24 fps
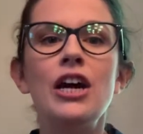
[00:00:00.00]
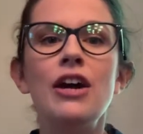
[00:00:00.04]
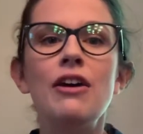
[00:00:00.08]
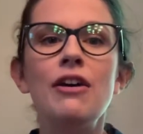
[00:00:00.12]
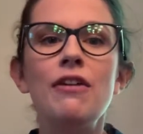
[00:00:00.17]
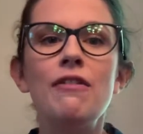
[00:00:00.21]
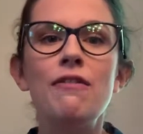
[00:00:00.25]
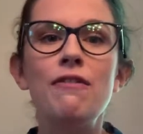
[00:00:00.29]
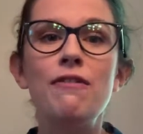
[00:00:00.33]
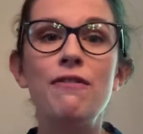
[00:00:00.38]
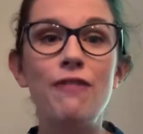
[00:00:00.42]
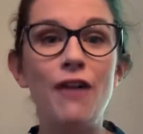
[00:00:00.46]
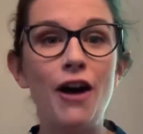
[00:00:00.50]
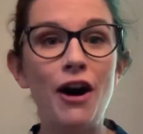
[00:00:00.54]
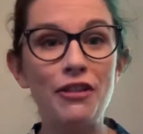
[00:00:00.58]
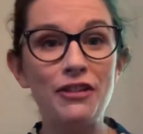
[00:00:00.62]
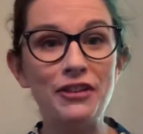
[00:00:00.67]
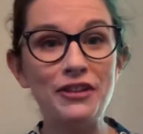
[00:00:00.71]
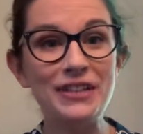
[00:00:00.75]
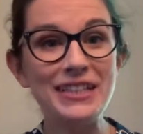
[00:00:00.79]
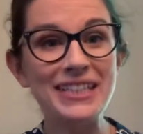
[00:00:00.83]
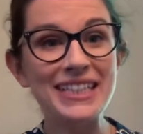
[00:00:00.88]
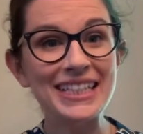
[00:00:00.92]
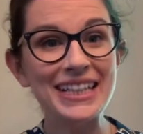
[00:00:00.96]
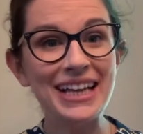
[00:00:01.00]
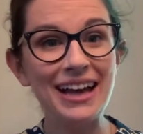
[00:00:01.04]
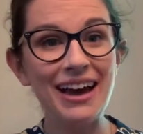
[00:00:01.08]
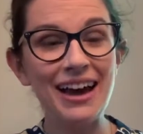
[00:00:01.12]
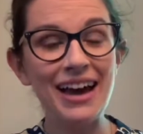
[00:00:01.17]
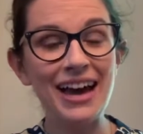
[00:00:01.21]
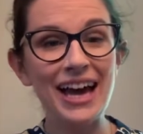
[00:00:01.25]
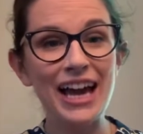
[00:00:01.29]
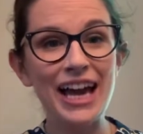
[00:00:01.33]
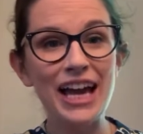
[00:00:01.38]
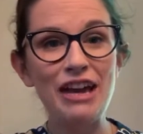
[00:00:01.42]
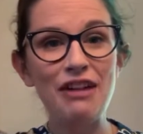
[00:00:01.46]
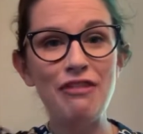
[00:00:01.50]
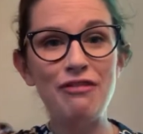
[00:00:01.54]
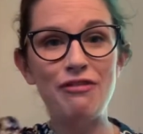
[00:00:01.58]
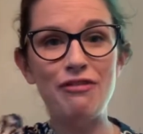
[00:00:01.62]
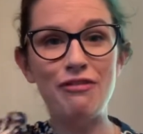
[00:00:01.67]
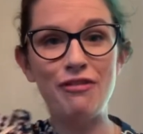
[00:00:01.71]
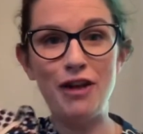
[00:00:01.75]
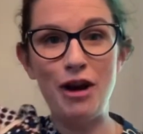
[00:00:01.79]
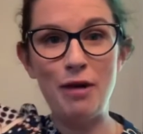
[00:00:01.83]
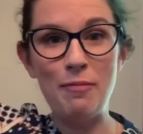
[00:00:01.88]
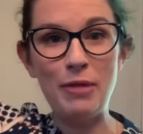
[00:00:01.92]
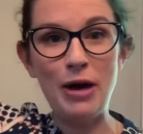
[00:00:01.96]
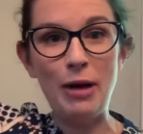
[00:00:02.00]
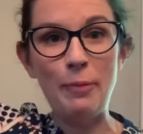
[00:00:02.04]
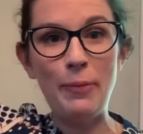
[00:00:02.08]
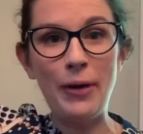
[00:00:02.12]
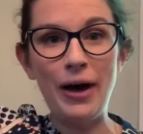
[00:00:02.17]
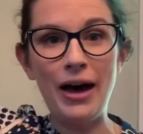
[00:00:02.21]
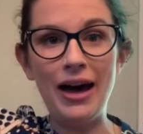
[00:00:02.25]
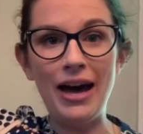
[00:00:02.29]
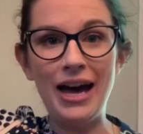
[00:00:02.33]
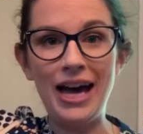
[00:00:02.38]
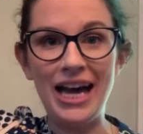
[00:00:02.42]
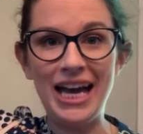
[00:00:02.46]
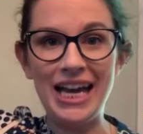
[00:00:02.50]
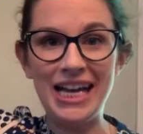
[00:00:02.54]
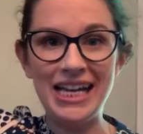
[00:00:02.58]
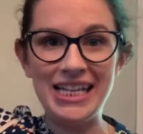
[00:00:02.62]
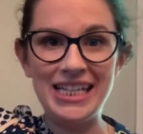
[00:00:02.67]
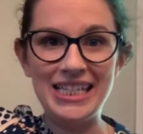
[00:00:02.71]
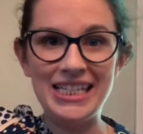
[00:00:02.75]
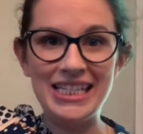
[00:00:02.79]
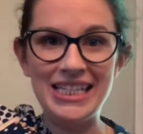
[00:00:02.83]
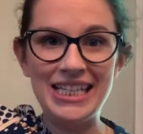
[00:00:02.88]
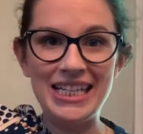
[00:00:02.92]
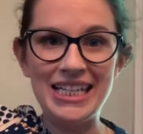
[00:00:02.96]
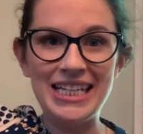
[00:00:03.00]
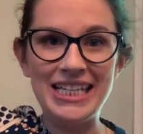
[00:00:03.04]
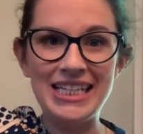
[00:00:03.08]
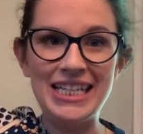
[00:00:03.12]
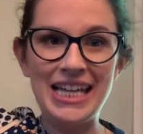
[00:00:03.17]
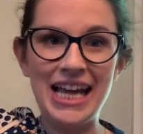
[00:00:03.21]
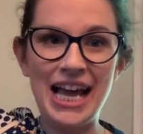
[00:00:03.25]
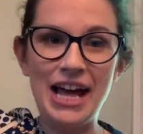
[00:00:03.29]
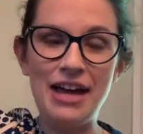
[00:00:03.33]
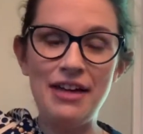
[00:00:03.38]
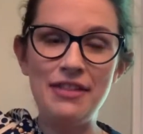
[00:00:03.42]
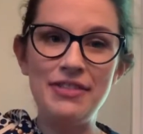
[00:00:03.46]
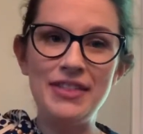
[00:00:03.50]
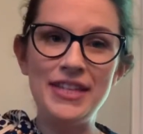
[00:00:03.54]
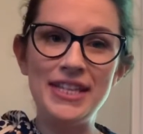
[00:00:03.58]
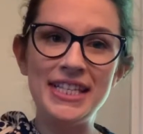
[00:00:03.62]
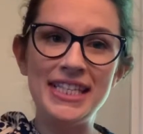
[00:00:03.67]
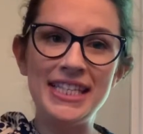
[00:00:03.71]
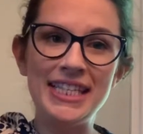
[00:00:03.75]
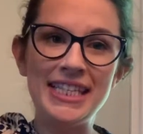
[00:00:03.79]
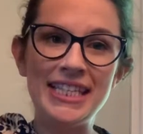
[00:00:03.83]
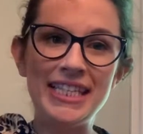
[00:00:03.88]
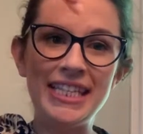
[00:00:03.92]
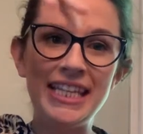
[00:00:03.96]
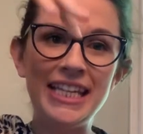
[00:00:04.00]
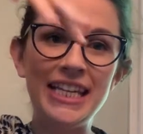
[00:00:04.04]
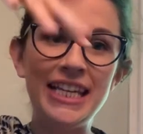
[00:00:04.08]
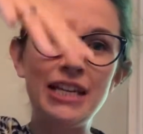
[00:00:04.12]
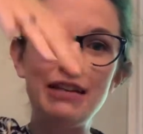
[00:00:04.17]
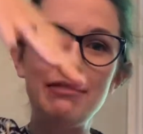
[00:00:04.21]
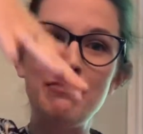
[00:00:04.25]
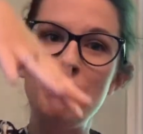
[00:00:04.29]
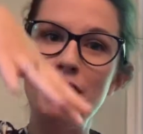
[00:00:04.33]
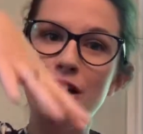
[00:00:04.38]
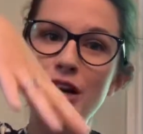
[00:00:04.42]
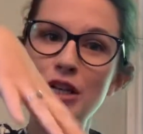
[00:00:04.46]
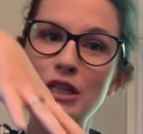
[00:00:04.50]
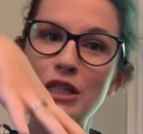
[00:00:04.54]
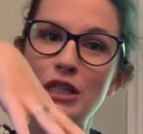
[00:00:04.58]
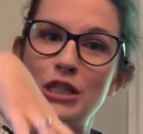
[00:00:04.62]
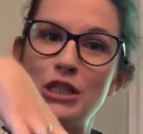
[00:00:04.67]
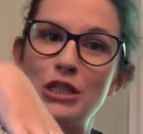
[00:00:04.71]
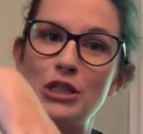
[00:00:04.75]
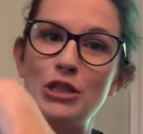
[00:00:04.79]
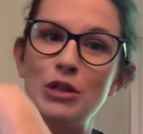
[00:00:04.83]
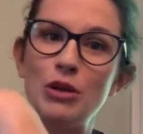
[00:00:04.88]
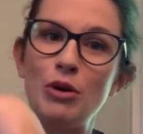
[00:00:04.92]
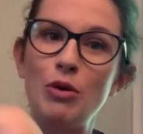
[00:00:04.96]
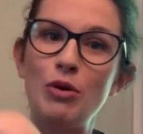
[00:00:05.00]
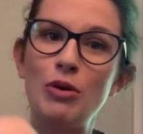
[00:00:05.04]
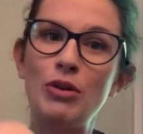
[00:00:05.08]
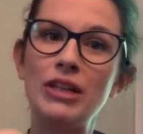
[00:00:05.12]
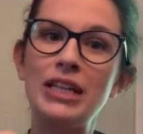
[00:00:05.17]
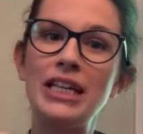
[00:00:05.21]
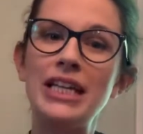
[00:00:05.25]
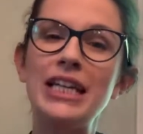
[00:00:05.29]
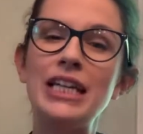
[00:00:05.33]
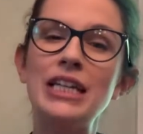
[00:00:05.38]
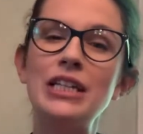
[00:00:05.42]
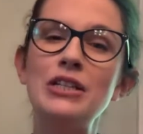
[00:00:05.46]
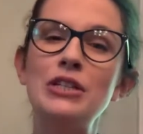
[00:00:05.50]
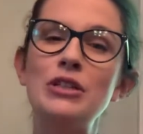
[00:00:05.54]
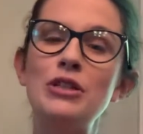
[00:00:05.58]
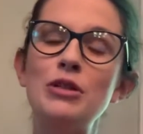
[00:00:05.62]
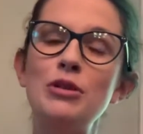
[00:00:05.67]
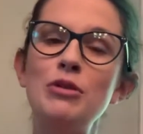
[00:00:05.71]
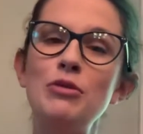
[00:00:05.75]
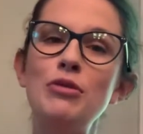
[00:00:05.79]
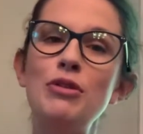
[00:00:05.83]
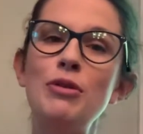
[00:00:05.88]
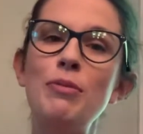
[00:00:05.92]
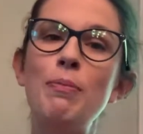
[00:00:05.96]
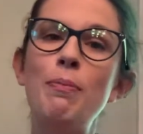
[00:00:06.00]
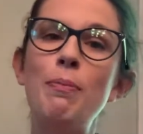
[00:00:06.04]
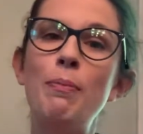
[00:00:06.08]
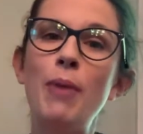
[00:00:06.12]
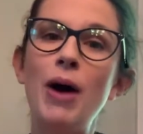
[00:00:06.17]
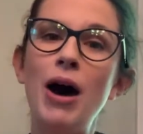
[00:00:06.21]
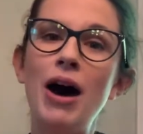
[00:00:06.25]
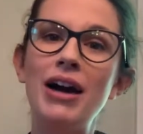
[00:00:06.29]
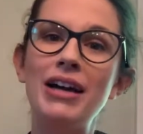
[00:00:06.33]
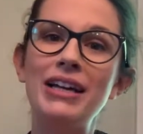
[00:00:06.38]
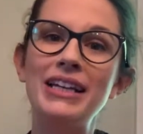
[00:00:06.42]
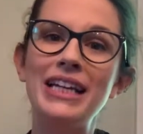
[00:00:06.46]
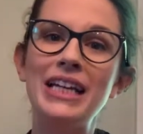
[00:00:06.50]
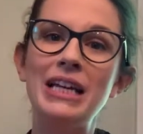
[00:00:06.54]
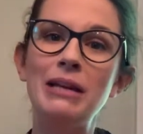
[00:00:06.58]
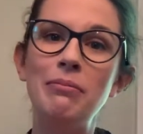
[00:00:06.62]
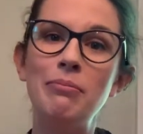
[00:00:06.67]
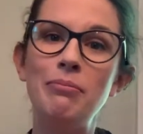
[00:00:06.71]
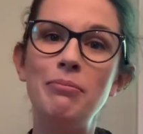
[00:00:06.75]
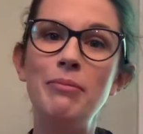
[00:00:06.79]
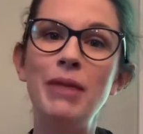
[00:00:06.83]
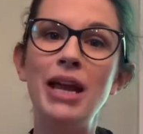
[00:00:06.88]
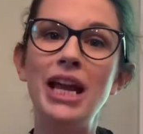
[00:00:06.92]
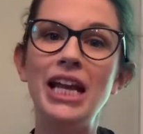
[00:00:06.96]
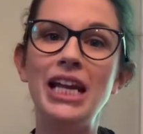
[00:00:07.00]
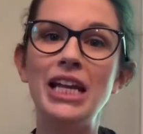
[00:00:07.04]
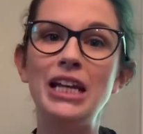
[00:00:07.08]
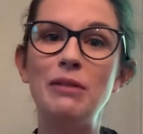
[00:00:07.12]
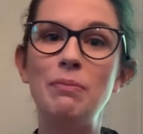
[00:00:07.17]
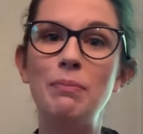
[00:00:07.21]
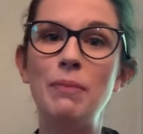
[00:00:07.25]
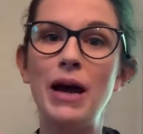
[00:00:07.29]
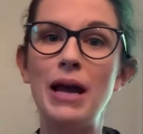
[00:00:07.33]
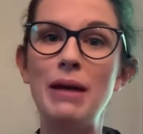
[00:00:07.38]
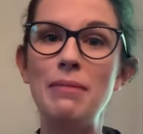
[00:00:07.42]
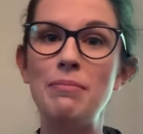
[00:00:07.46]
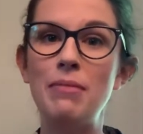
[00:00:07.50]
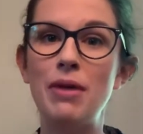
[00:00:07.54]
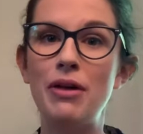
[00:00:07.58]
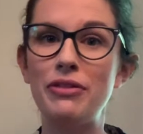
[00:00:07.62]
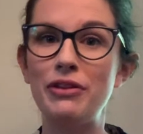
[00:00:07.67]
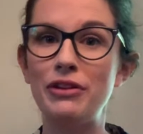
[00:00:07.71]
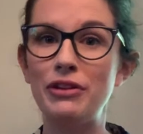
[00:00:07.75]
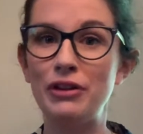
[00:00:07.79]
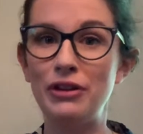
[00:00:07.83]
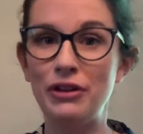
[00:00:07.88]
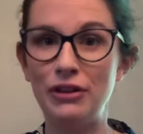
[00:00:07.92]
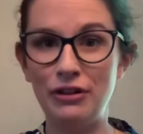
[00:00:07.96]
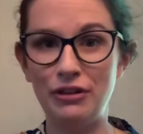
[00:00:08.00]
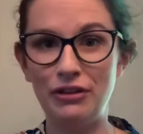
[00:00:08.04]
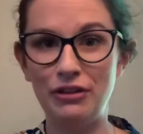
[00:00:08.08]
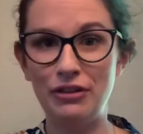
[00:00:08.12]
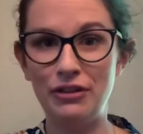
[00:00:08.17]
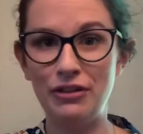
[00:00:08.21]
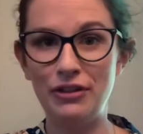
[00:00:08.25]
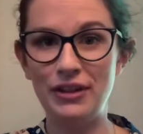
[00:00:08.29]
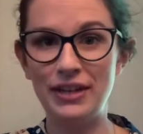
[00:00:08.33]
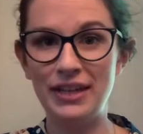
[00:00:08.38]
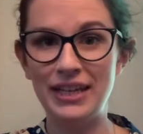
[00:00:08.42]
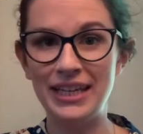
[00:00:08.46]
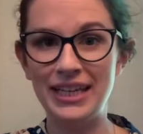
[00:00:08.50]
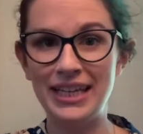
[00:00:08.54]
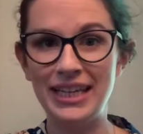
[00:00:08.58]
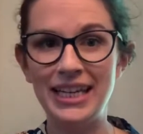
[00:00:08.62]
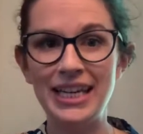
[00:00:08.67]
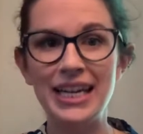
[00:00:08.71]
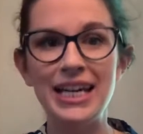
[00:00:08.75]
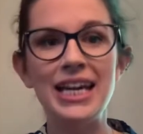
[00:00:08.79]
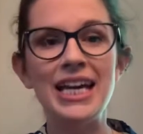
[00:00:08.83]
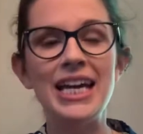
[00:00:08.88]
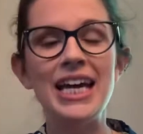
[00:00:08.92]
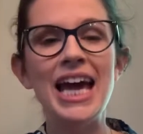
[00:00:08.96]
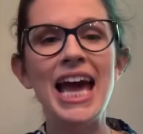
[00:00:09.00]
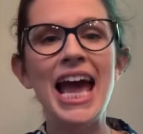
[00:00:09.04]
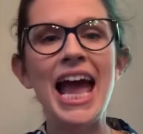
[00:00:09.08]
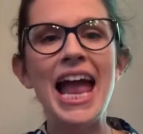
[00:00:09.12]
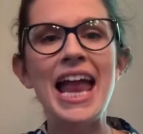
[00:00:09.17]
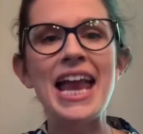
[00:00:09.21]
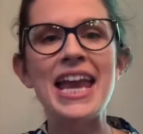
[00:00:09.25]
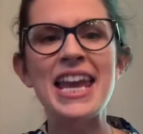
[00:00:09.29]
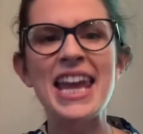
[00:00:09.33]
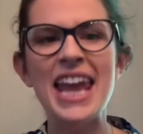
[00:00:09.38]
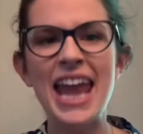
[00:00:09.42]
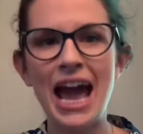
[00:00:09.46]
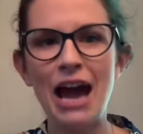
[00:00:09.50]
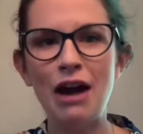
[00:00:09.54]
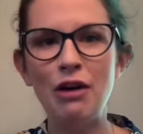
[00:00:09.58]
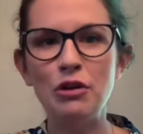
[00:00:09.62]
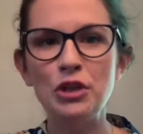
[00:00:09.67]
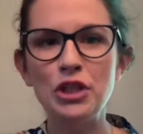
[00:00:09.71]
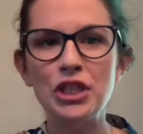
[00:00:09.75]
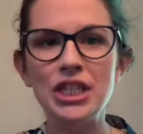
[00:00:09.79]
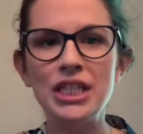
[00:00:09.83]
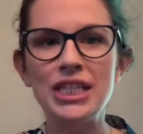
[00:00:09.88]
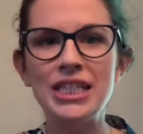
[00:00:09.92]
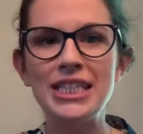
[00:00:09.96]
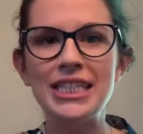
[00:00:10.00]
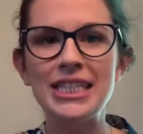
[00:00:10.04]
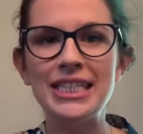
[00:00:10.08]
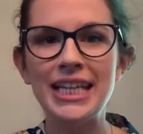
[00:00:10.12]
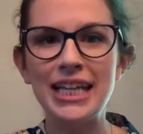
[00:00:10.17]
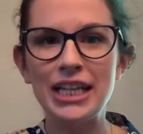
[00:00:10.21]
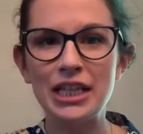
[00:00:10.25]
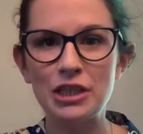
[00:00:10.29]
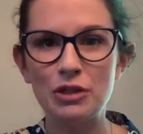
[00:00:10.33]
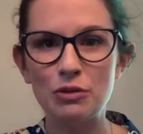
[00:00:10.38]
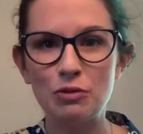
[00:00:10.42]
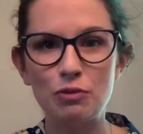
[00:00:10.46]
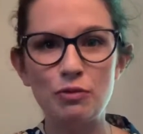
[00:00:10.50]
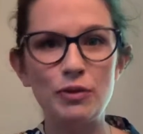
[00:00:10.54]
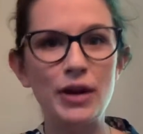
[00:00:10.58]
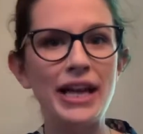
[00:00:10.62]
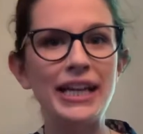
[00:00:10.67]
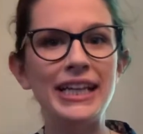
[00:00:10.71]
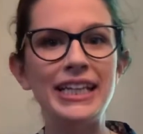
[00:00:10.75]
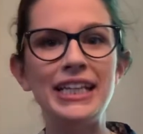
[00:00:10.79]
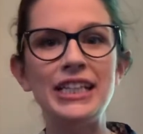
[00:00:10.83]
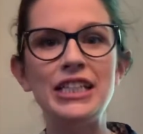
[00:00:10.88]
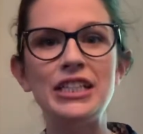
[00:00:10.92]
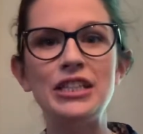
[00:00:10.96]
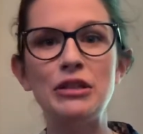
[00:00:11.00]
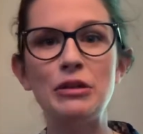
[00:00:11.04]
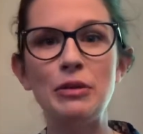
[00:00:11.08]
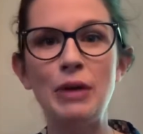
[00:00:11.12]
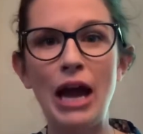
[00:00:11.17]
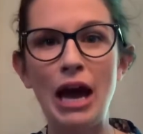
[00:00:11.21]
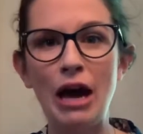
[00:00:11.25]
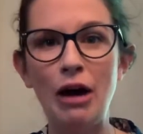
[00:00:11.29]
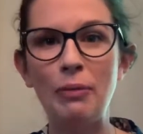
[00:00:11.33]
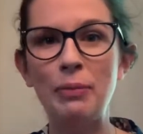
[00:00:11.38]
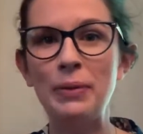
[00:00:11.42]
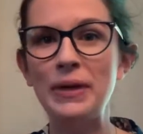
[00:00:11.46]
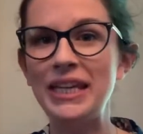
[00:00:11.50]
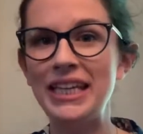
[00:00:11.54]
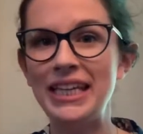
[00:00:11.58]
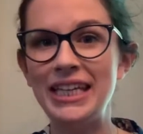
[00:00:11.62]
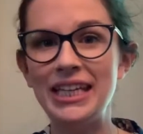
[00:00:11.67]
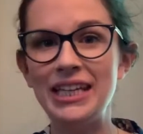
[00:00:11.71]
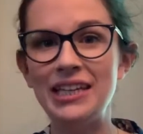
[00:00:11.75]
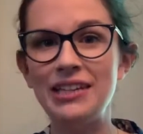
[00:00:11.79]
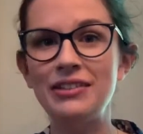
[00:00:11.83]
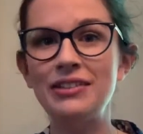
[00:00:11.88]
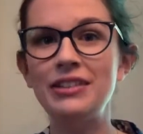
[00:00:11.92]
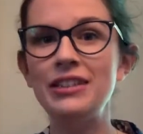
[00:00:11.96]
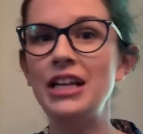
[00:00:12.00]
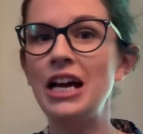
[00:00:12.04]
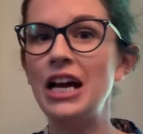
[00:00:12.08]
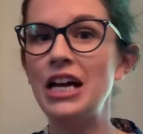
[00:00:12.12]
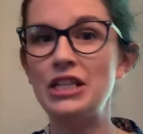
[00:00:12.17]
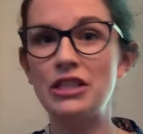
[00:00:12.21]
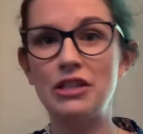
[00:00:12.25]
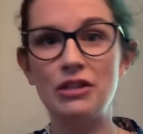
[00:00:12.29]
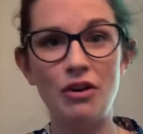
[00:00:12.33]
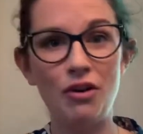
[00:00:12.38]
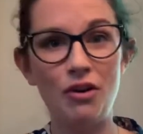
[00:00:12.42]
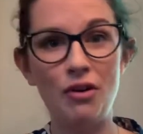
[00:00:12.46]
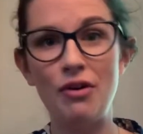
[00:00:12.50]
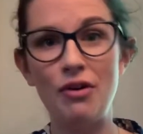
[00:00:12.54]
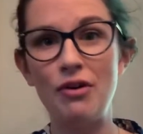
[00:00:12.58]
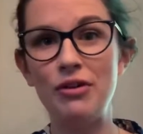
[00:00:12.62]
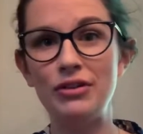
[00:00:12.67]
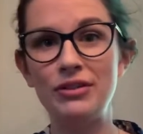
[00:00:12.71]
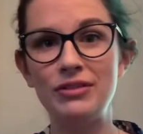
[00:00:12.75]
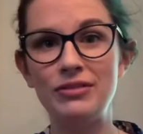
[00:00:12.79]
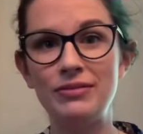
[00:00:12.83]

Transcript: Father Sky from up high sent down the seed of our soul into the body made by Mother Earth. Now she stands ready to help heal us all.